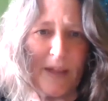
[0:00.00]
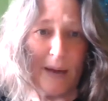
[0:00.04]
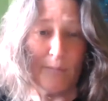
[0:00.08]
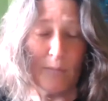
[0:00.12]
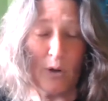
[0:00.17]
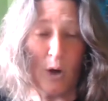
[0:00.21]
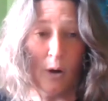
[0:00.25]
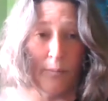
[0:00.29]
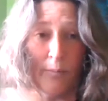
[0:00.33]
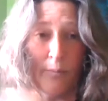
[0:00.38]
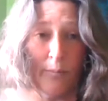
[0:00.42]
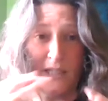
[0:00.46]
them
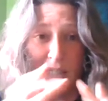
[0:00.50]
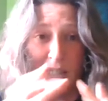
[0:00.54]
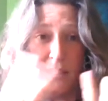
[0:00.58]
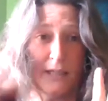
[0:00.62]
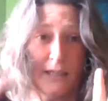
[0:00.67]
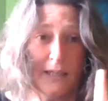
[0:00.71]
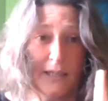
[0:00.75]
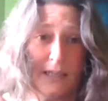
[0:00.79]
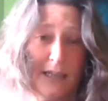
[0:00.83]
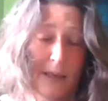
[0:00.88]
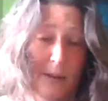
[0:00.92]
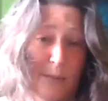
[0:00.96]
come
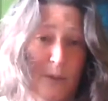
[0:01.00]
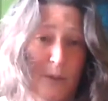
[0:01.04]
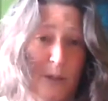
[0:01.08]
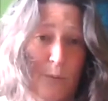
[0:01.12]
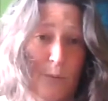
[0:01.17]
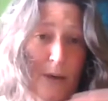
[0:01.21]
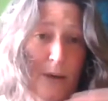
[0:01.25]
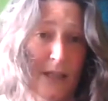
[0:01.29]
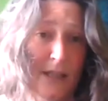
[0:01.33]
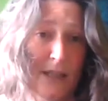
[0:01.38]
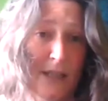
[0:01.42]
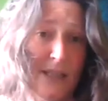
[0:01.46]
to grips
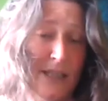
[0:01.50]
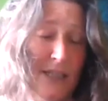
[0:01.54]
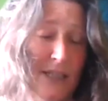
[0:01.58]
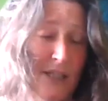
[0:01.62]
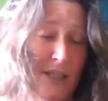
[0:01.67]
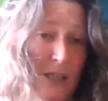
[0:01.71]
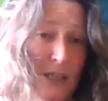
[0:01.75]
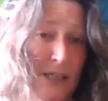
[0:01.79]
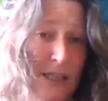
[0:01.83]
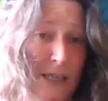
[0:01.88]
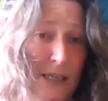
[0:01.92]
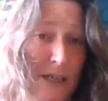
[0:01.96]
with
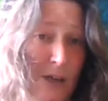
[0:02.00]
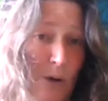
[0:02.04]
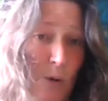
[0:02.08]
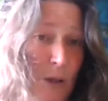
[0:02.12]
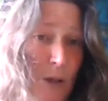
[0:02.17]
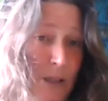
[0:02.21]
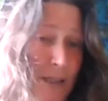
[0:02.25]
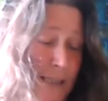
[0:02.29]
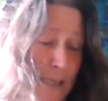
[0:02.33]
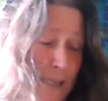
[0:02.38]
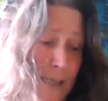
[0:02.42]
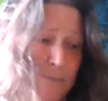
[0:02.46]
digital
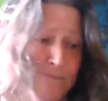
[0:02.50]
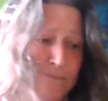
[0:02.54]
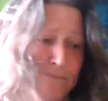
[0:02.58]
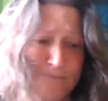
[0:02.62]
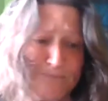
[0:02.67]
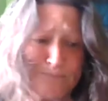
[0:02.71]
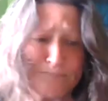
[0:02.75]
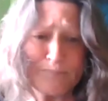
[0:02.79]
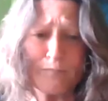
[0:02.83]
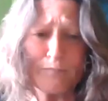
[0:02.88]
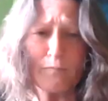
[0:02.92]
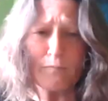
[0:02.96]
inequality,
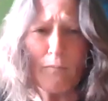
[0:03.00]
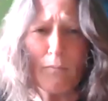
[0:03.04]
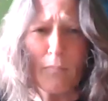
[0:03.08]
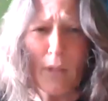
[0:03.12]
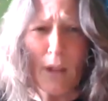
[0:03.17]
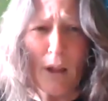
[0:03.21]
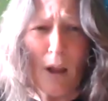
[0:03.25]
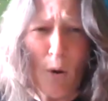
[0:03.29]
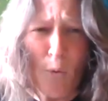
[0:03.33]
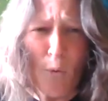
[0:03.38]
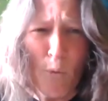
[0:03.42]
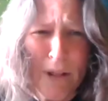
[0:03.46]

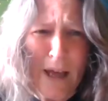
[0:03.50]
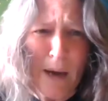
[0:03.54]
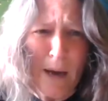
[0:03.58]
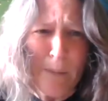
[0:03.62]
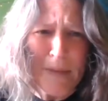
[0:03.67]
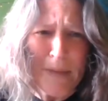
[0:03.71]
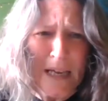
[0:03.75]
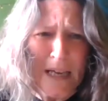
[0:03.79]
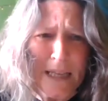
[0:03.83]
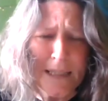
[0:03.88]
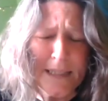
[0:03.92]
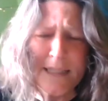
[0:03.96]
what that
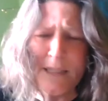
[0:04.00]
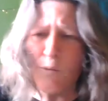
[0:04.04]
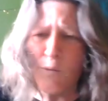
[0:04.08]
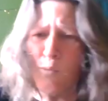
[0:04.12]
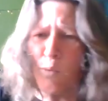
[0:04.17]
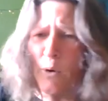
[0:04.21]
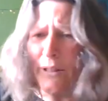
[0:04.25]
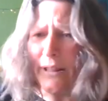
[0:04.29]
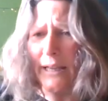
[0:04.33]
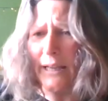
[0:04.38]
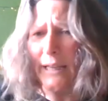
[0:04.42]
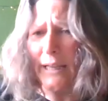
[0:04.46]
means,
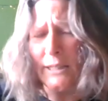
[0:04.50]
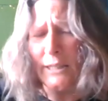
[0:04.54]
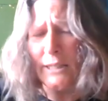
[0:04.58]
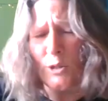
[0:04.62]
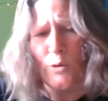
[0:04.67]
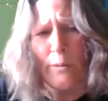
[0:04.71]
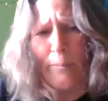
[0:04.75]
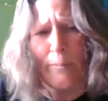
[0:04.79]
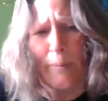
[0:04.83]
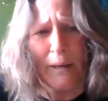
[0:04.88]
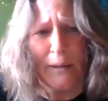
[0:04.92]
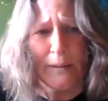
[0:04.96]
what they can
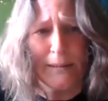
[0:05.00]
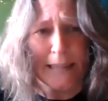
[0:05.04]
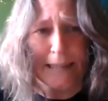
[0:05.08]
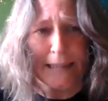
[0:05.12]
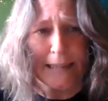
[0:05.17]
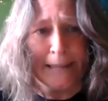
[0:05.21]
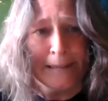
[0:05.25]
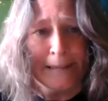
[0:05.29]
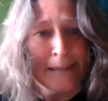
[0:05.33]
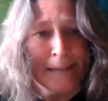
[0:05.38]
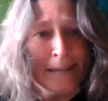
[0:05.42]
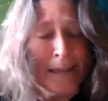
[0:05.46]
do about it.
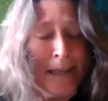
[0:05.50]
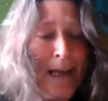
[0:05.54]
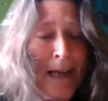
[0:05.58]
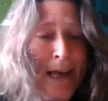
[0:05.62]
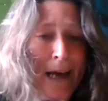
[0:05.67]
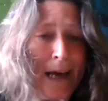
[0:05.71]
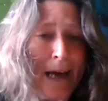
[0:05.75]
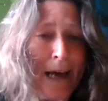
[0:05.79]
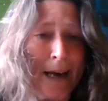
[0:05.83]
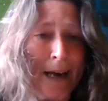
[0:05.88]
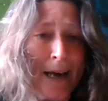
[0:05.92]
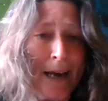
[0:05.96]

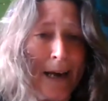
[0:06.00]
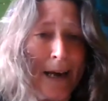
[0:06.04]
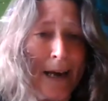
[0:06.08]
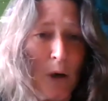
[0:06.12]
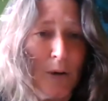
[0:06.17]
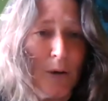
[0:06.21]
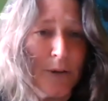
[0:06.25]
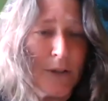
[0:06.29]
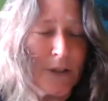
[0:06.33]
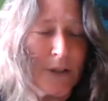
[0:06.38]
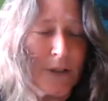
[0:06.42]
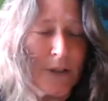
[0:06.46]
And I'm
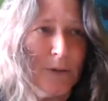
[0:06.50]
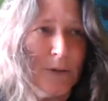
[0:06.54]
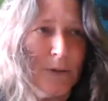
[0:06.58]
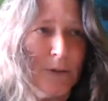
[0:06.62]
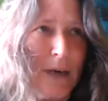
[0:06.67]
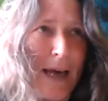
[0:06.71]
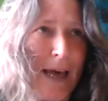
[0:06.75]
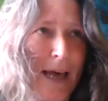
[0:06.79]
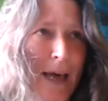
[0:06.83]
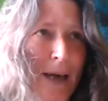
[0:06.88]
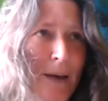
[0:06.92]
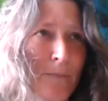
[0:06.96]
also
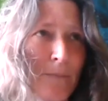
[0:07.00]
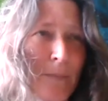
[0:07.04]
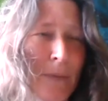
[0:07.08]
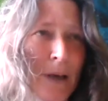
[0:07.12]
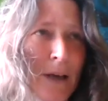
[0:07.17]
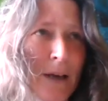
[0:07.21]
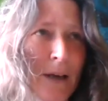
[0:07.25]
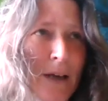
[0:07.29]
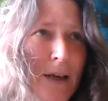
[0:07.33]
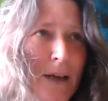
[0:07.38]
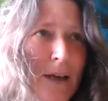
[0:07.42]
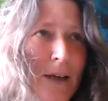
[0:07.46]
um,
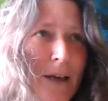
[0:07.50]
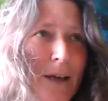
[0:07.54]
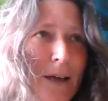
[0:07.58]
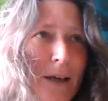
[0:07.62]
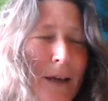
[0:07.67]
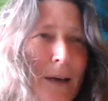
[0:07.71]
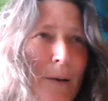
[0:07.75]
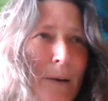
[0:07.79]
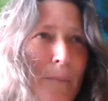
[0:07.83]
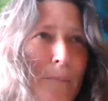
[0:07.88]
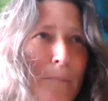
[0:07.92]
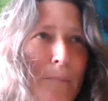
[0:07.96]

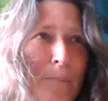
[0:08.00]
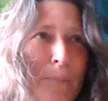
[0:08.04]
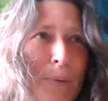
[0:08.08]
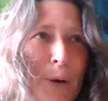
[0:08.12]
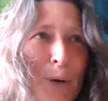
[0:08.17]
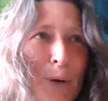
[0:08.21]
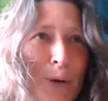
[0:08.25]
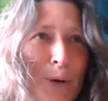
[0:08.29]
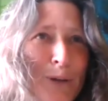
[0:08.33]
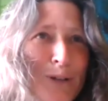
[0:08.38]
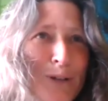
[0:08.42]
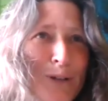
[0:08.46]

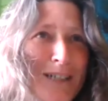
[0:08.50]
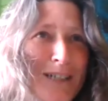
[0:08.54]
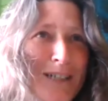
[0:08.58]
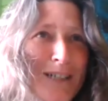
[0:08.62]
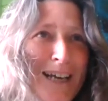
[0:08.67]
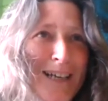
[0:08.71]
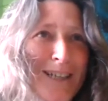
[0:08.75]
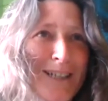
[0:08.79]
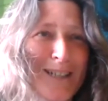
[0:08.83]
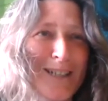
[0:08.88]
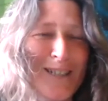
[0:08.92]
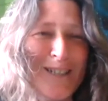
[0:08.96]
pulled
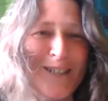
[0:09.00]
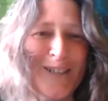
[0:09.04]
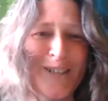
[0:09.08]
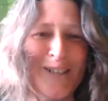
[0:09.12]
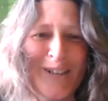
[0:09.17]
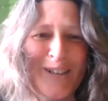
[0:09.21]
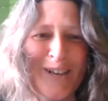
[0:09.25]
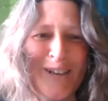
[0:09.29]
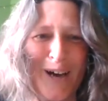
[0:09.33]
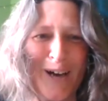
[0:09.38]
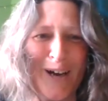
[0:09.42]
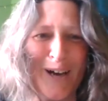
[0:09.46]

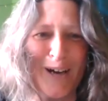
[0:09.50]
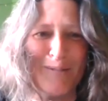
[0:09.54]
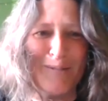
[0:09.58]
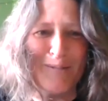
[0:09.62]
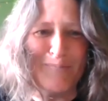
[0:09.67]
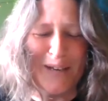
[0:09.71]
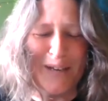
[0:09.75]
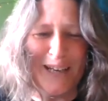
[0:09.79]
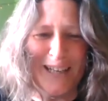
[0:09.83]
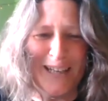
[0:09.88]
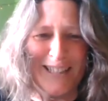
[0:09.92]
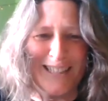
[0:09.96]
into a
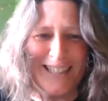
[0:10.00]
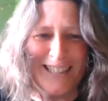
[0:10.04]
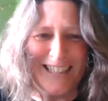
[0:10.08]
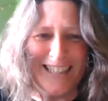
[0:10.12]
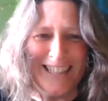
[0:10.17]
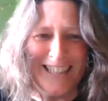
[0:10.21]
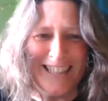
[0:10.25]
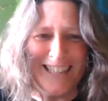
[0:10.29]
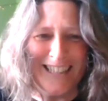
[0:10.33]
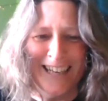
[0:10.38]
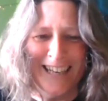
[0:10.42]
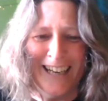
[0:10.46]

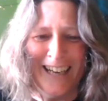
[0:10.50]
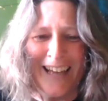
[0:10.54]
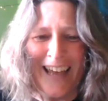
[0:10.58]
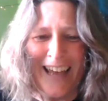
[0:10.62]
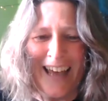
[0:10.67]
PhD